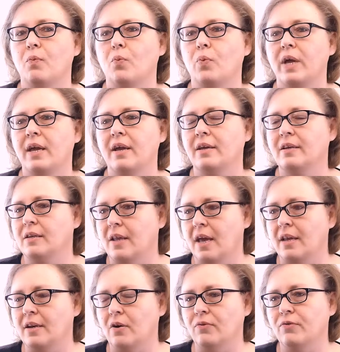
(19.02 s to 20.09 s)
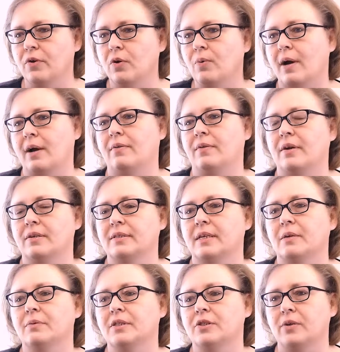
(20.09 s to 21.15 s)
We had known for a while that our son
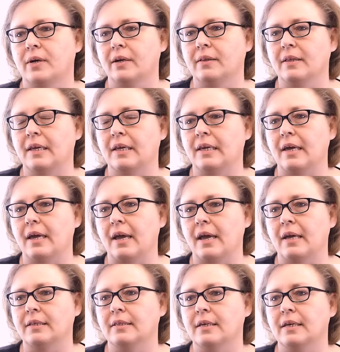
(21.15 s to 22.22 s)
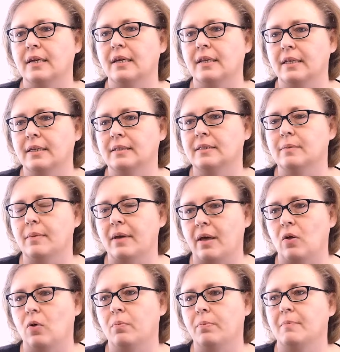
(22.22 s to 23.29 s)
was struggling and that he needed some
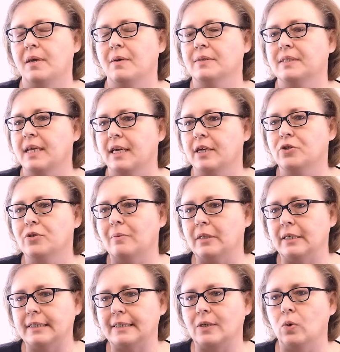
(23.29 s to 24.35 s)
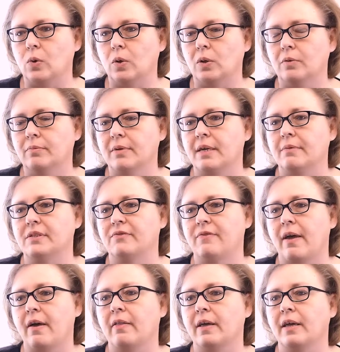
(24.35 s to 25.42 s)
help. He was getting in trouble at school. He was
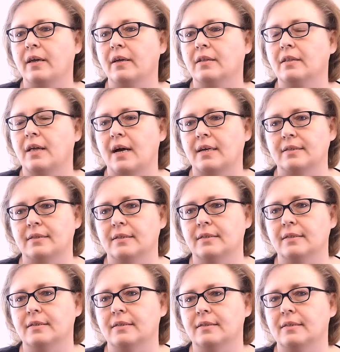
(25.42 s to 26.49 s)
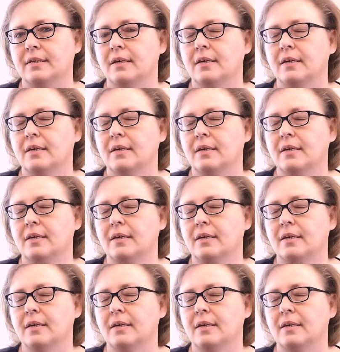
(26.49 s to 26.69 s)
failing classes.